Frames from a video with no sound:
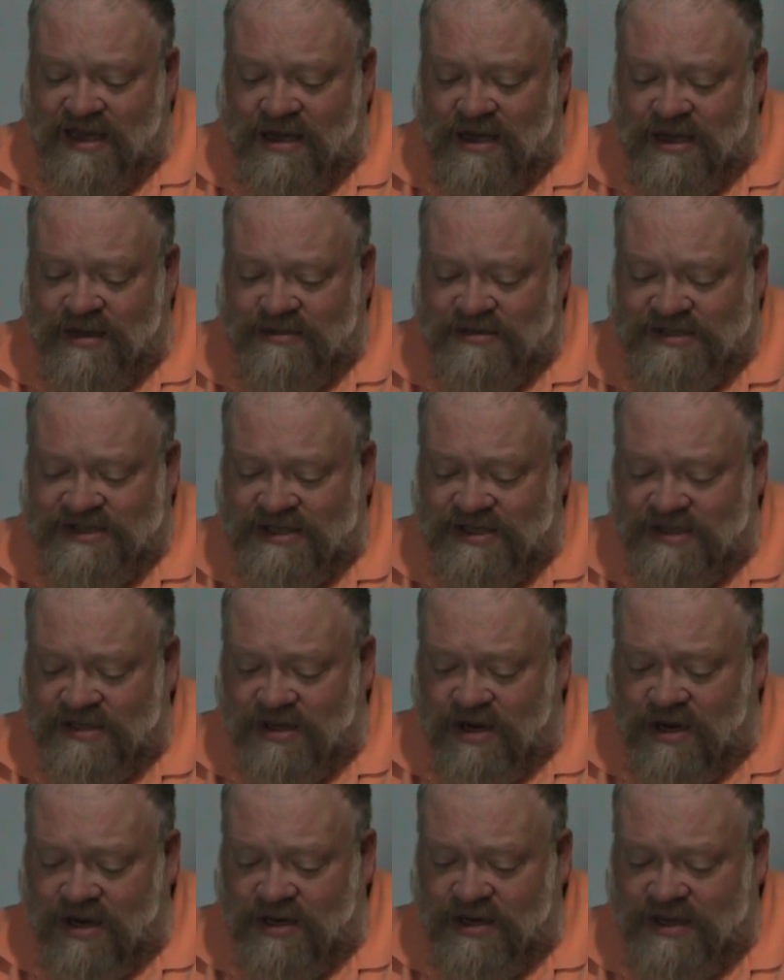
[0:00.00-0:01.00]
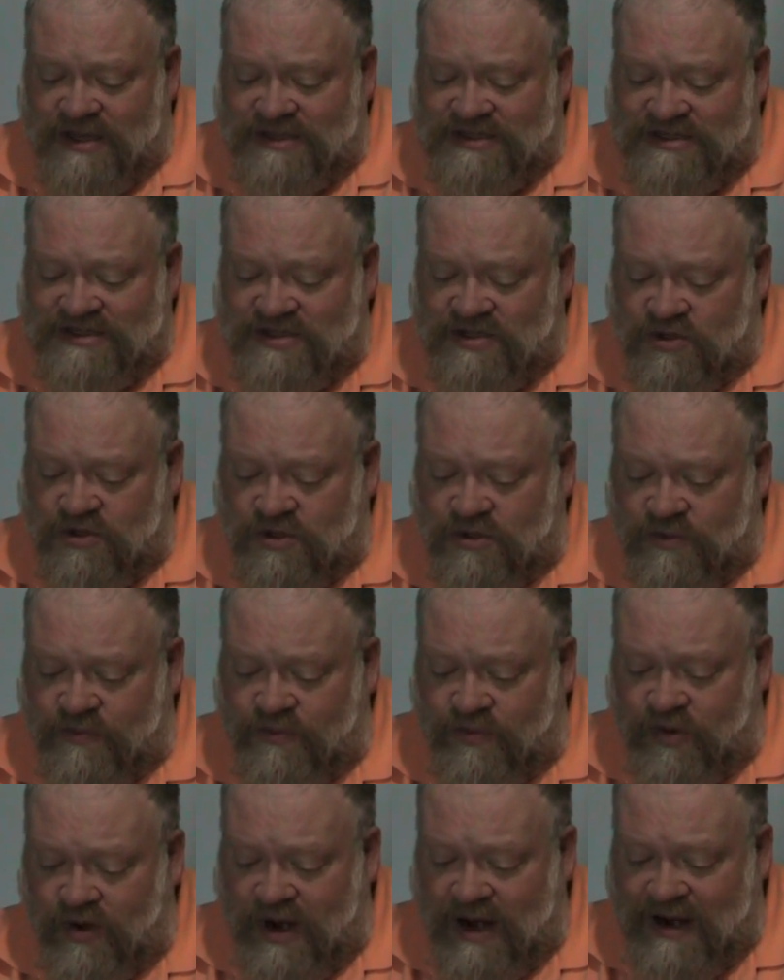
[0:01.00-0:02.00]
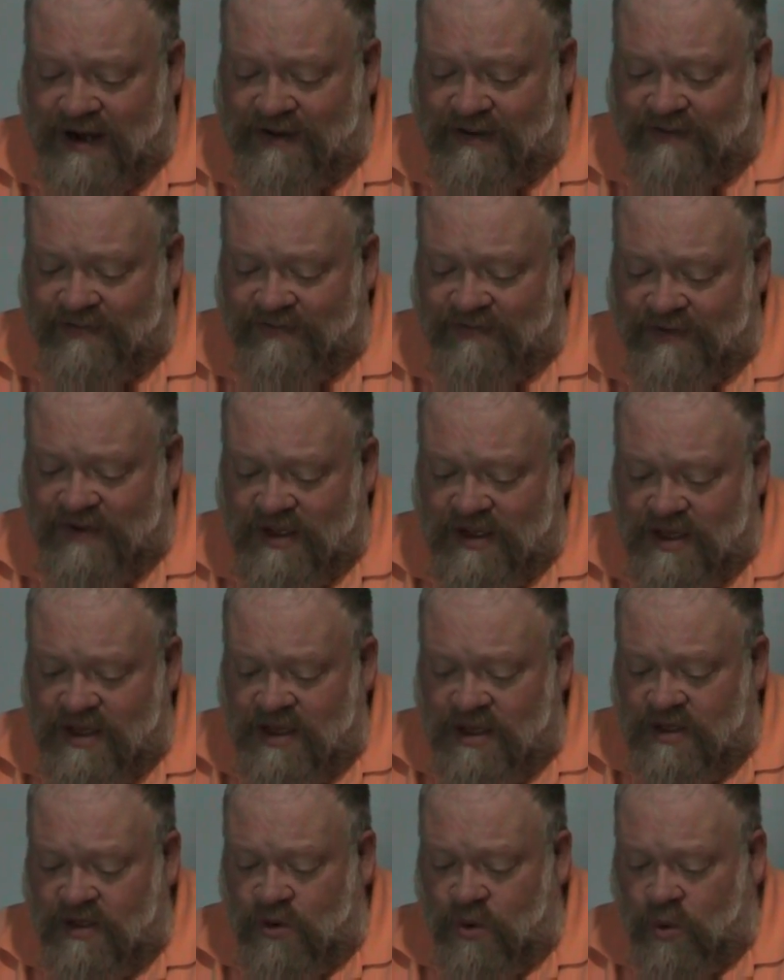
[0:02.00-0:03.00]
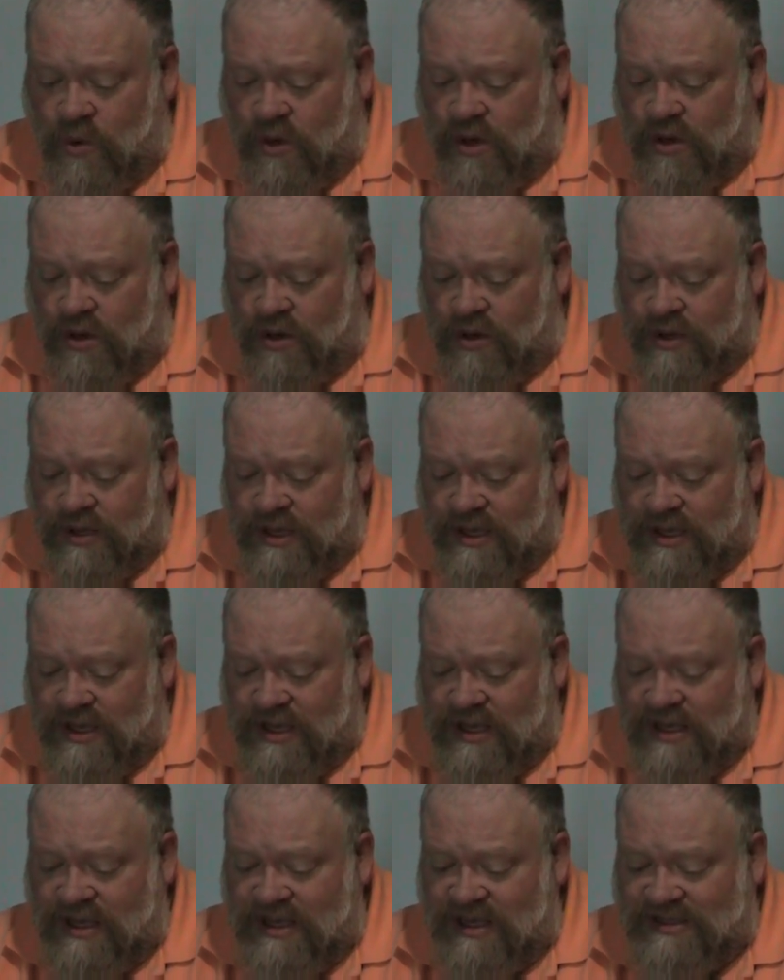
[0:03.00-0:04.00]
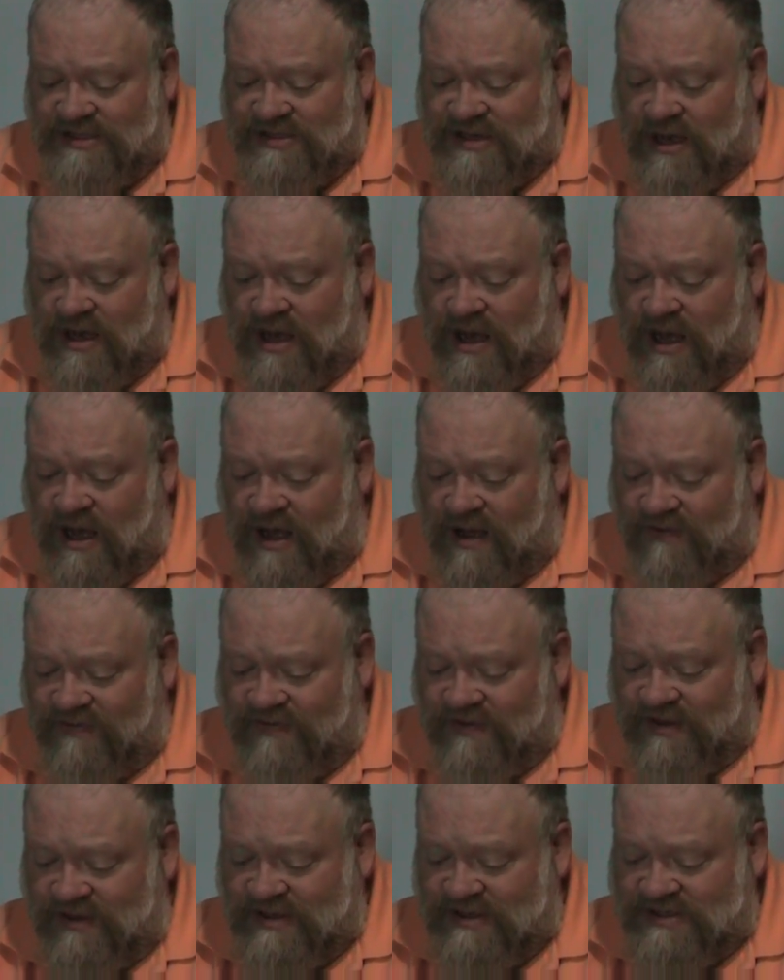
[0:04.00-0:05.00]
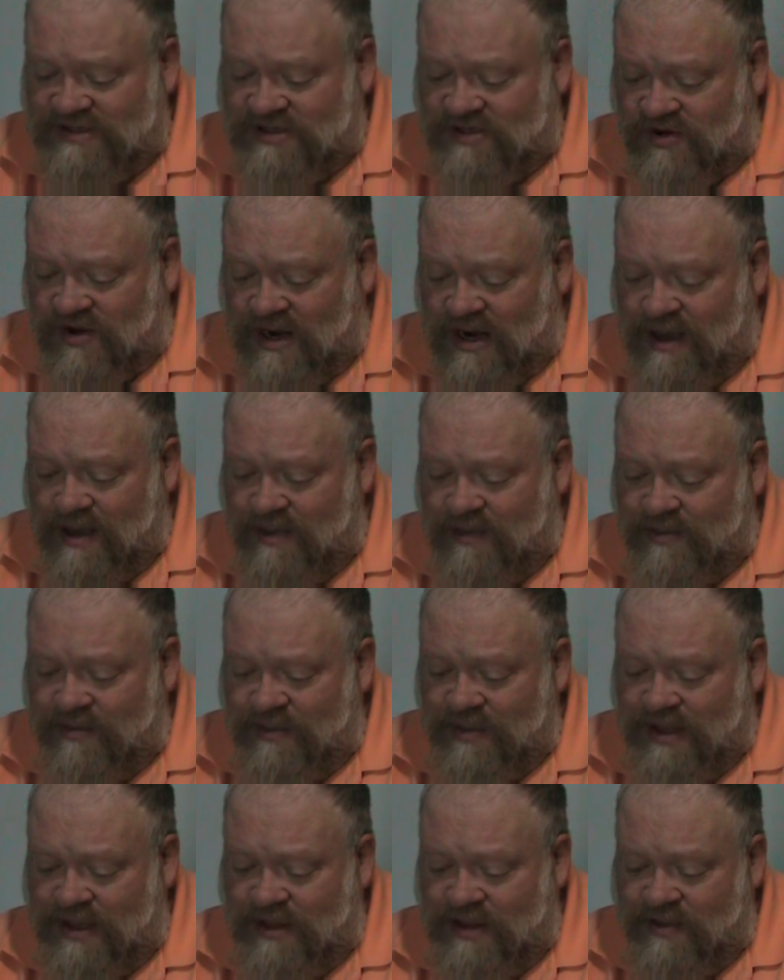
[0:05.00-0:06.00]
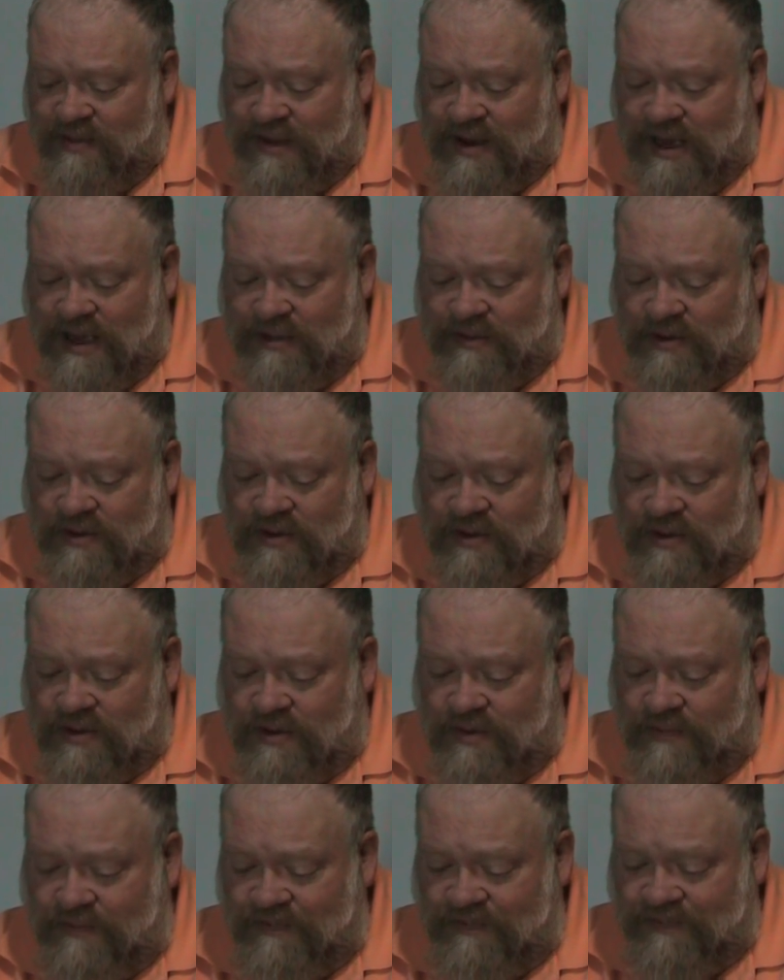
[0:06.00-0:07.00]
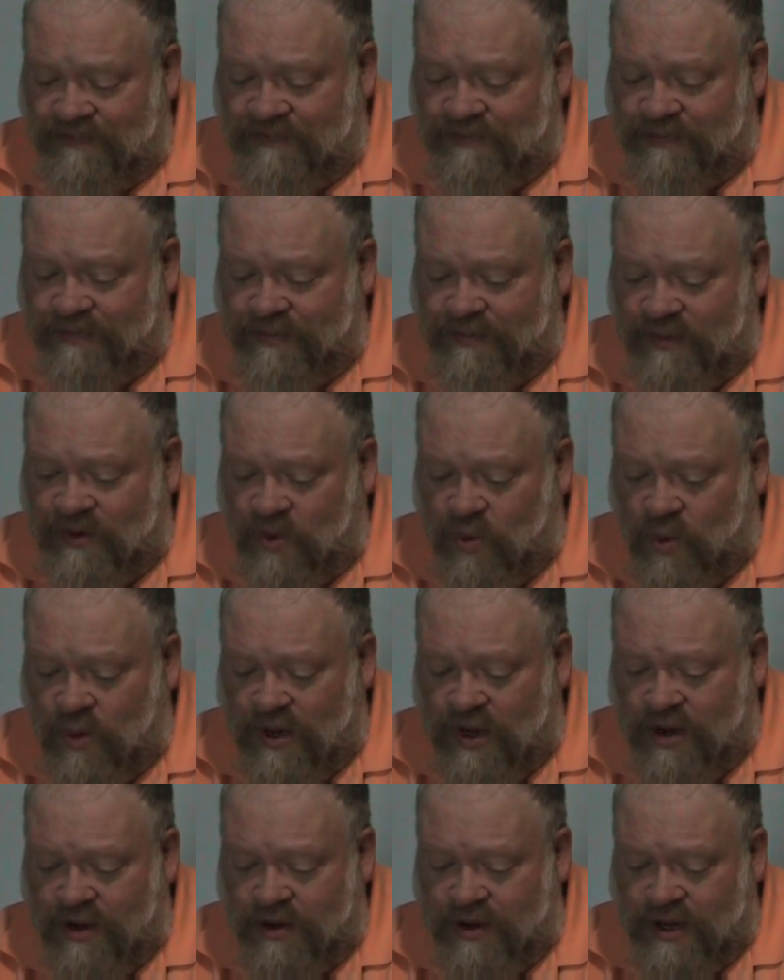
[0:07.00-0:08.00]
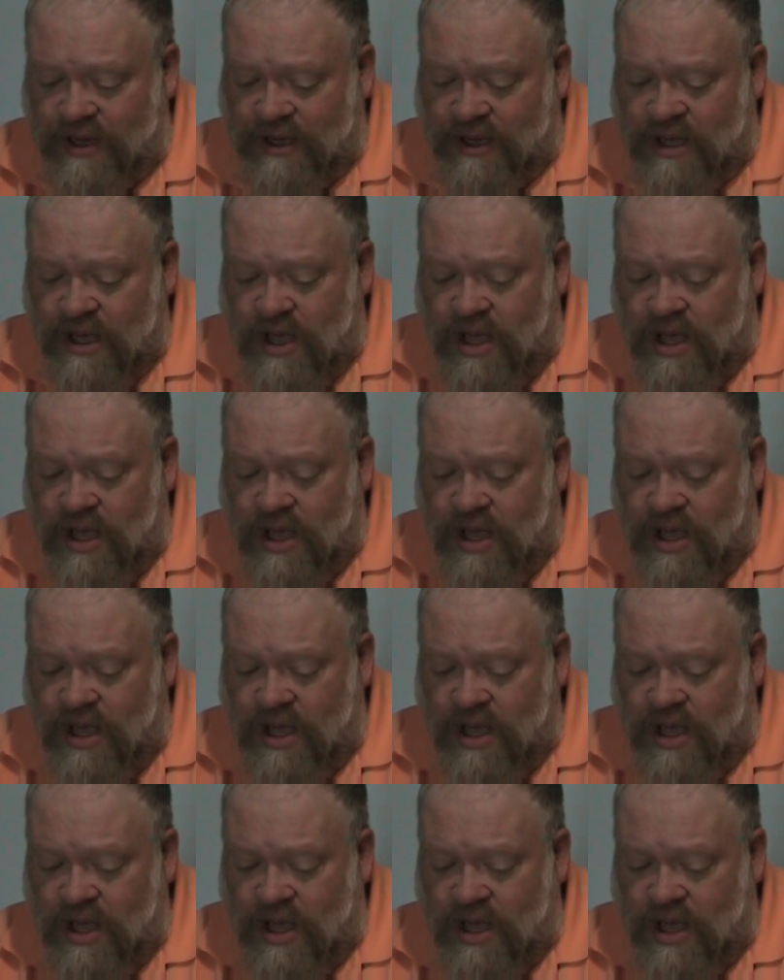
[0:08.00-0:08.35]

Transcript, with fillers: comes in the darkness to deprive the world. He is often described in the Bible wearing